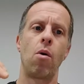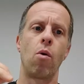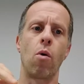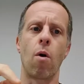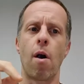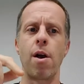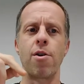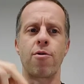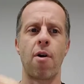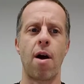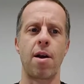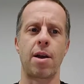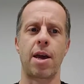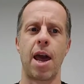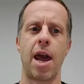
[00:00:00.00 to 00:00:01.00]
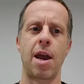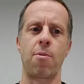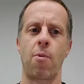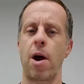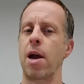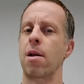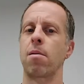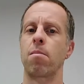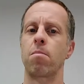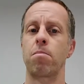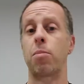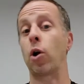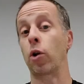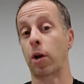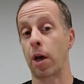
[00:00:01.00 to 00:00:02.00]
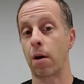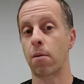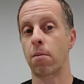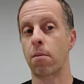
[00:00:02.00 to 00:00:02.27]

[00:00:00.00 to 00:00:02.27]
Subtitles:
Or are you trying to gain weight, bulking?